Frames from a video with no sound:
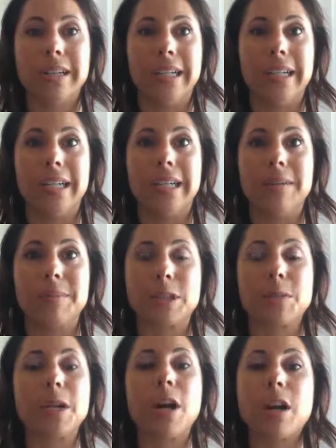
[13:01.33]
it's
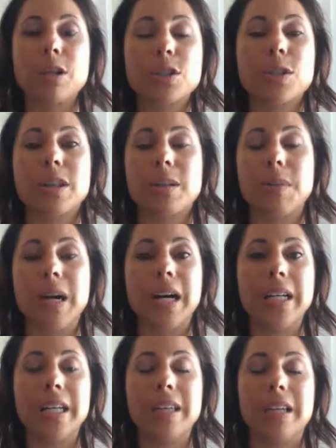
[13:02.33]
going to be harsher on the
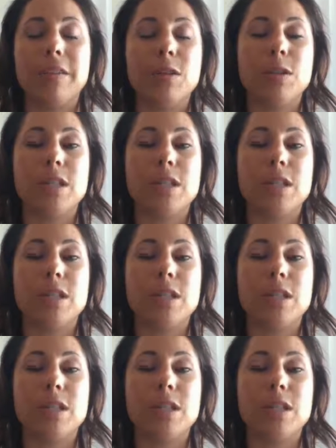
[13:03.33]
body than if you just